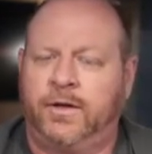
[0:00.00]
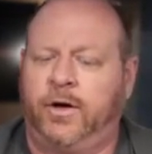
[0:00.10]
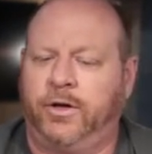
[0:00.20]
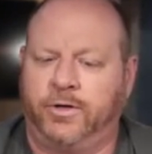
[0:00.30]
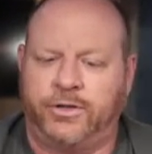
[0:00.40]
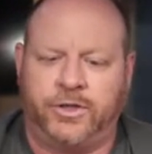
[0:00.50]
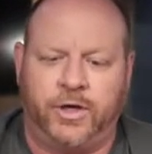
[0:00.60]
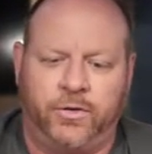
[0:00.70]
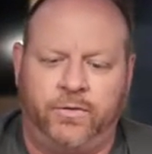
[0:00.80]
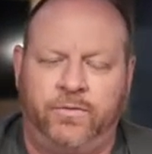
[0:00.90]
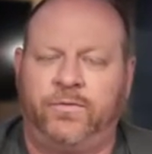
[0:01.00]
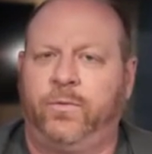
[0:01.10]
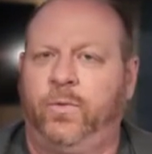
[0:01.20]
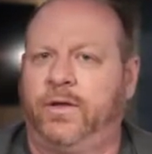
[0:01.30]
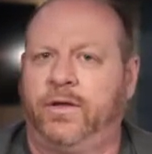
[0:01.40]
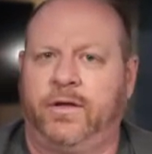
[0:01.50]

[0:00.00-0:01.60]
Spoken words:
on your stove with